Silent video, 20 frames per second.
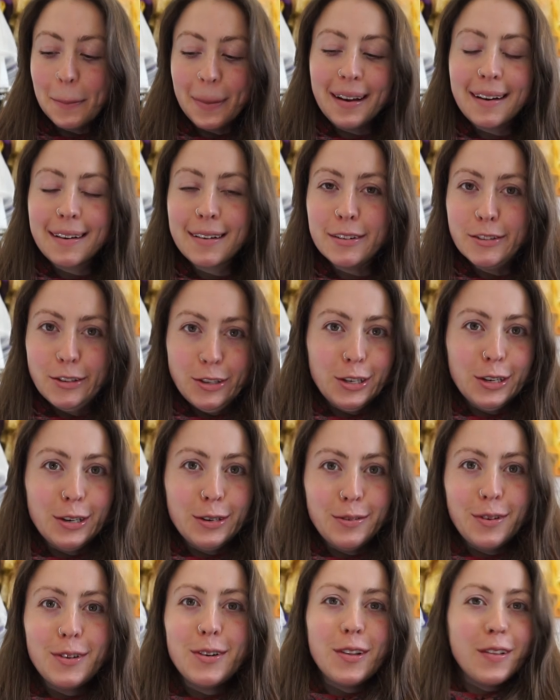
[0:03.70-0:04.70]
back
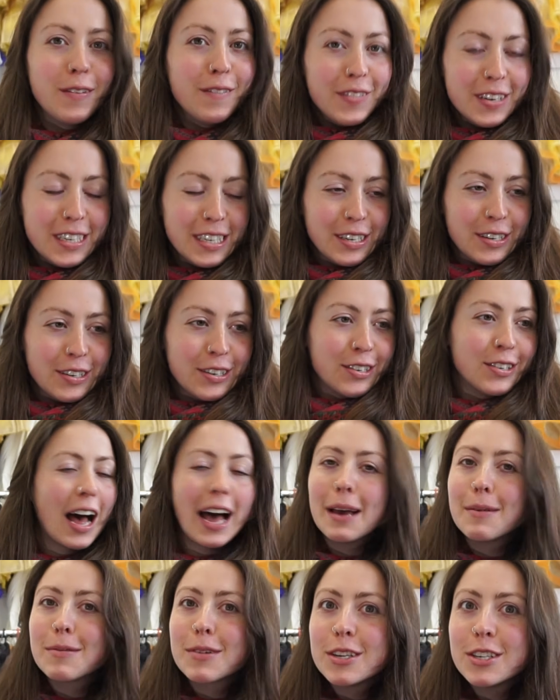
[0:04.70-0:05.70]
to another video.
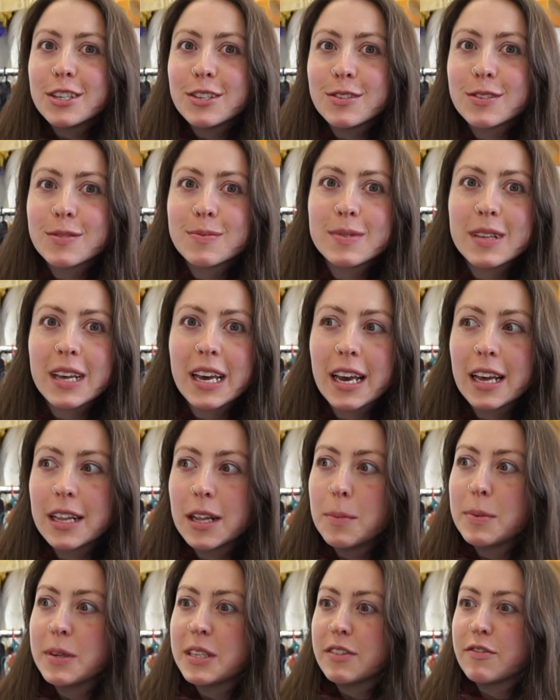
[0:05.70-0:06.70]
I'm going to do something a
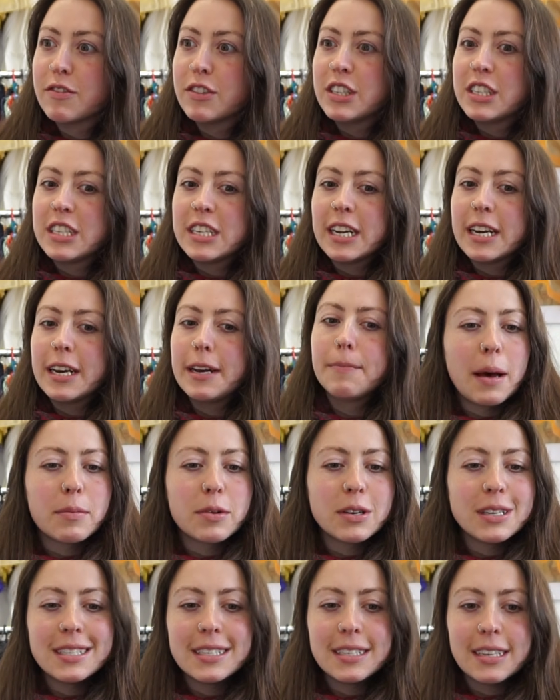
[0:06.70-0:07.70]
little bit different today. I'm
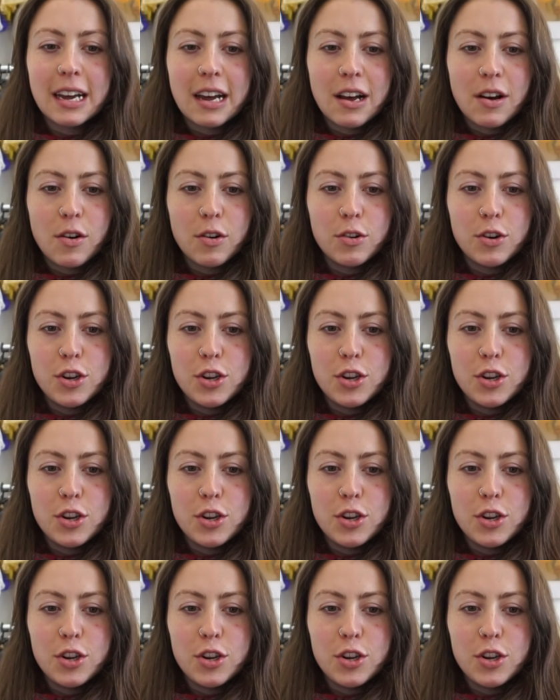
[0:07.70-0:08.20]
going to start on a